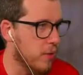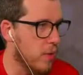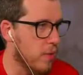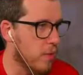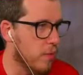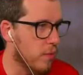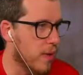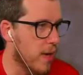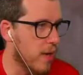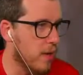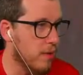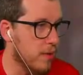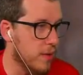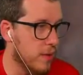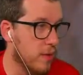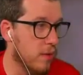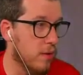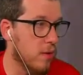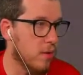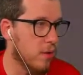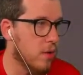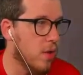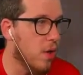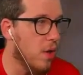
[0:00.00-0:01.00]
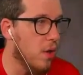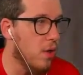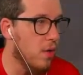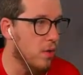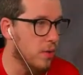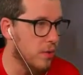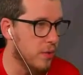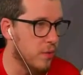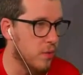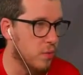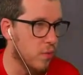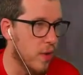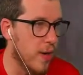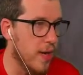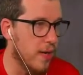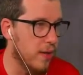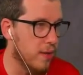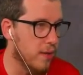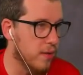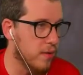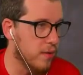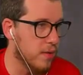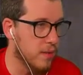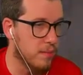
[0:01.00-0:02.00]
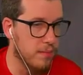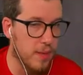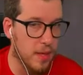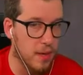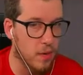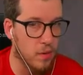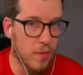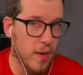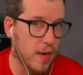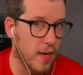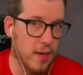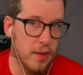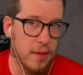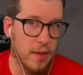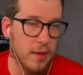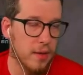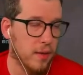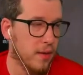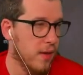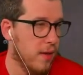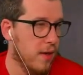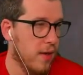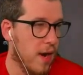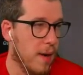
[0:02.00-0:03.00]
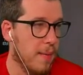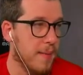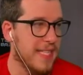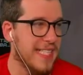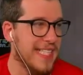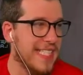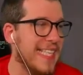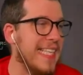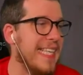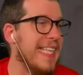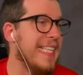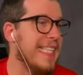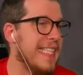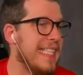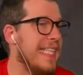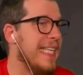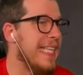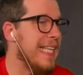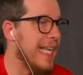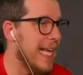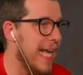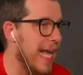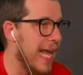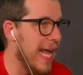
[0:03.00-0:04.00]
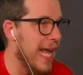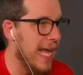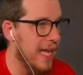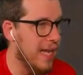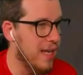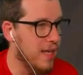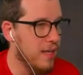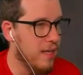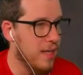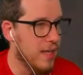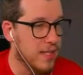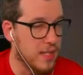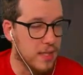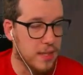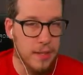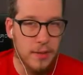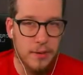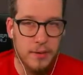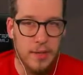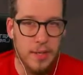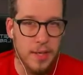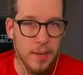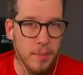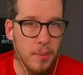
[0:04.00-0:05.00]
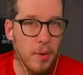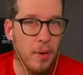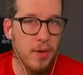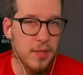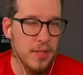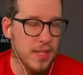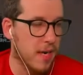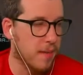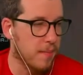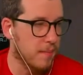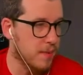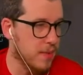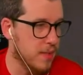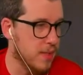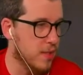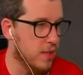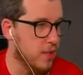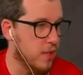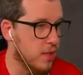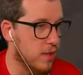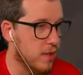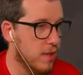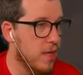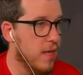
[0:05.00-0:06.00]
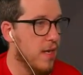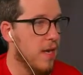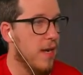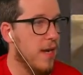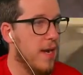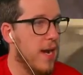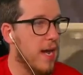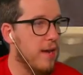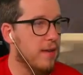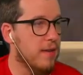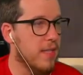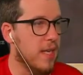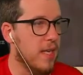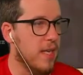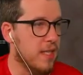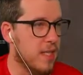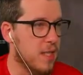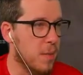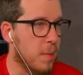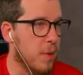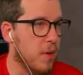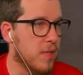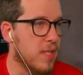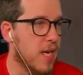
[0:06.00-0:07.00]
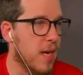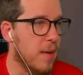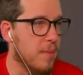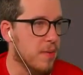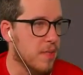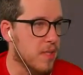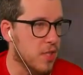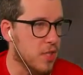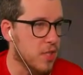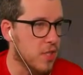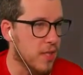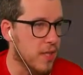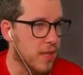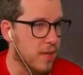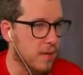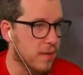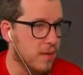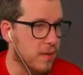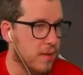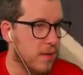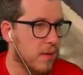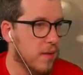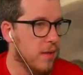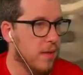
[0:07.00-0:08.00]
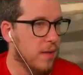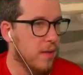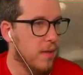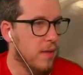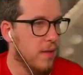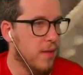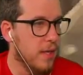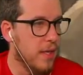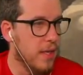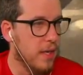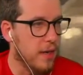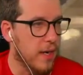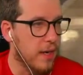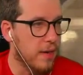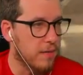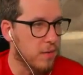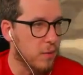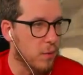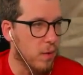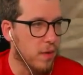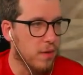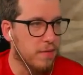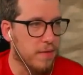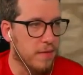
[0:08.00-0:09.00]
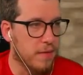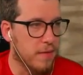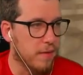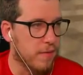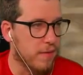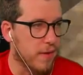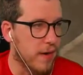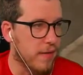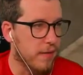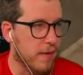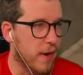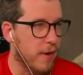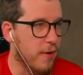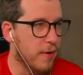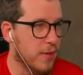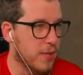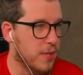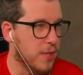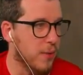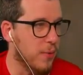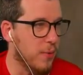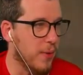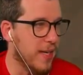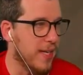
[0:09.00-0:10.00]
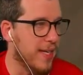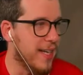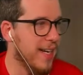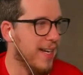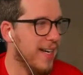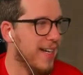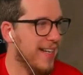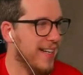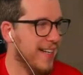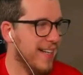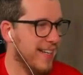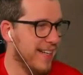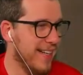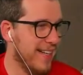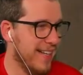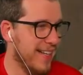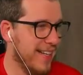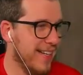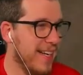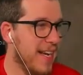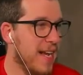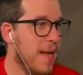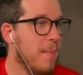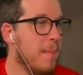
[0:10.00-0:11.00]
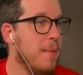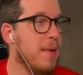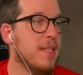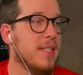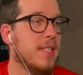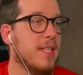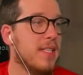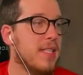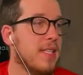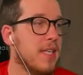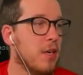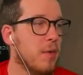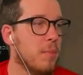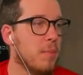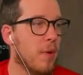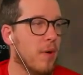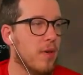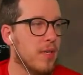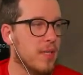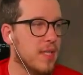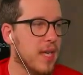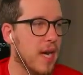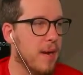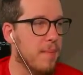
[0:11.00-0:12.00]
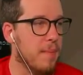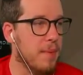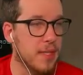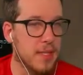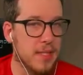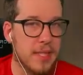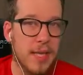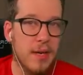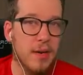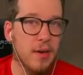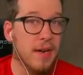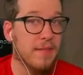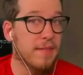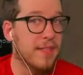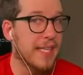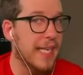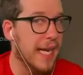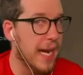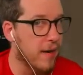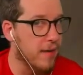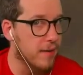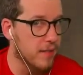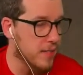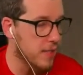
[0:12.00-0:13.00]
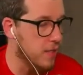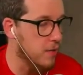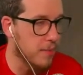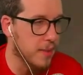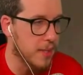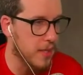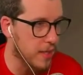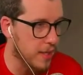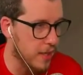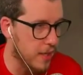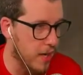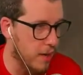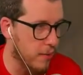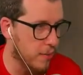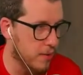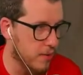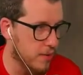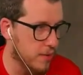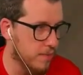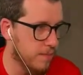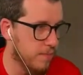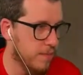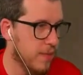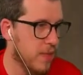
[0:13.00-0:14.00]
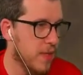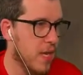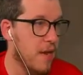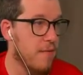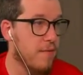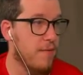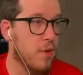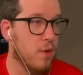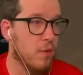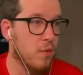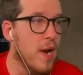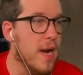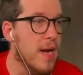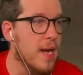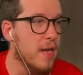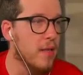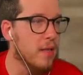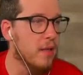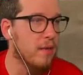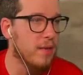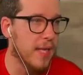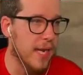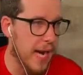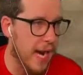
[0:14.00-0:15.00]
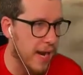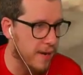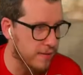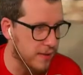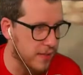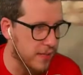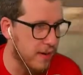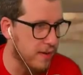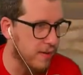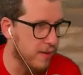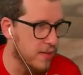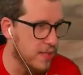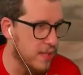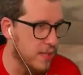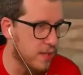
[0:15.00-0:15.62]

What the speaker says: own route, they're called regulars. I'm not a regular. I'm a CCA. It's literally a part-time position. Now, it's a part-time position that, you know, I have to work 55 hours a week, but it's considered part-time because they don't have to guarantee me any hours. If you're a regular, they have to guarantee